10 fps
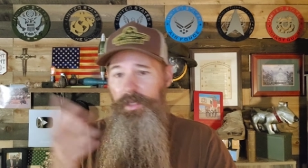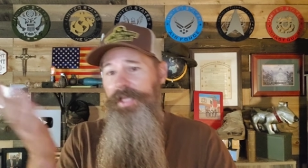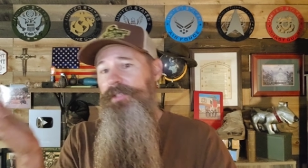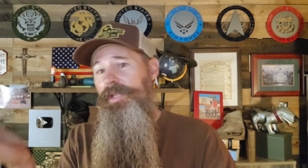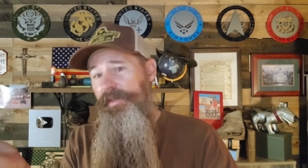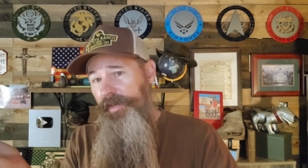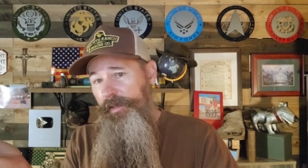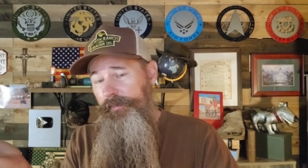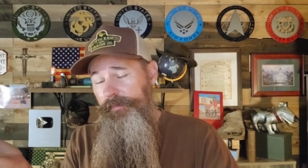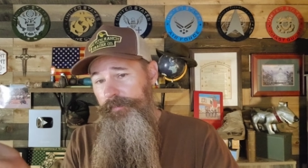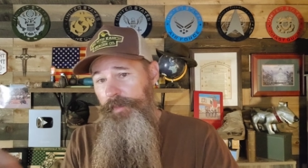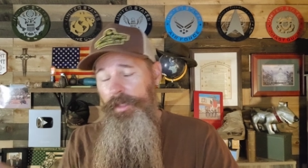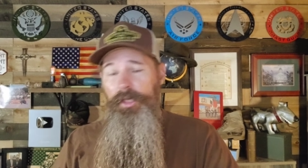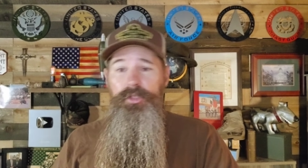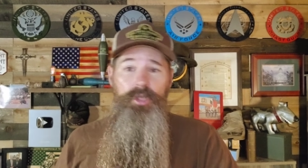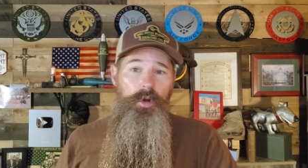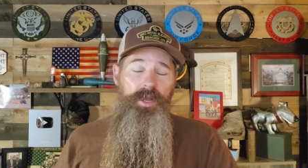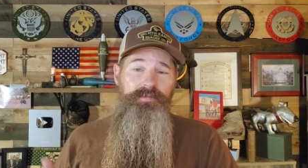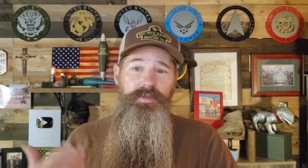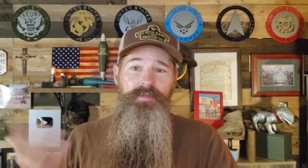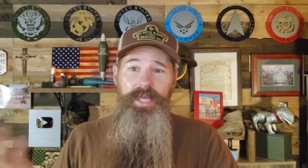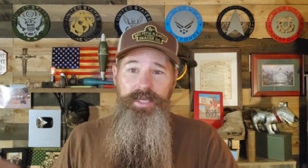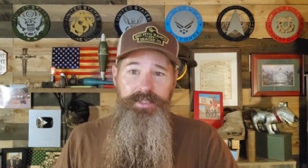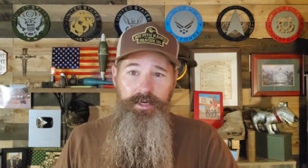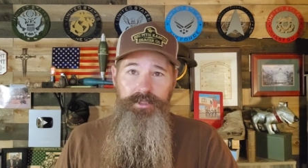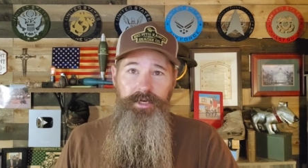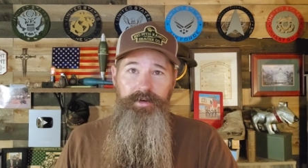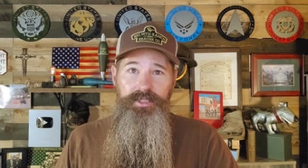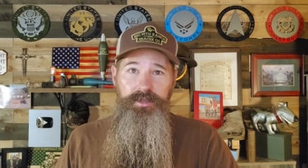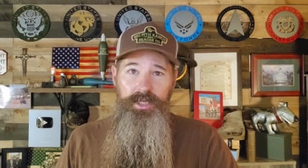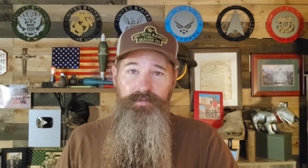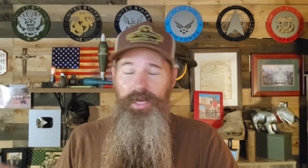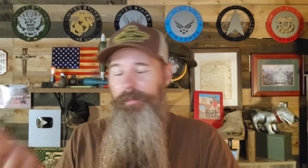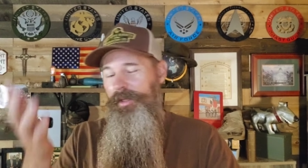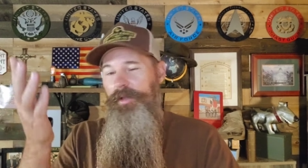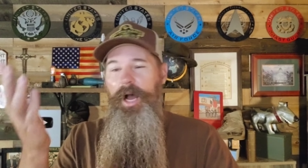is leaving. So if the VA secretary is leaving, I mean,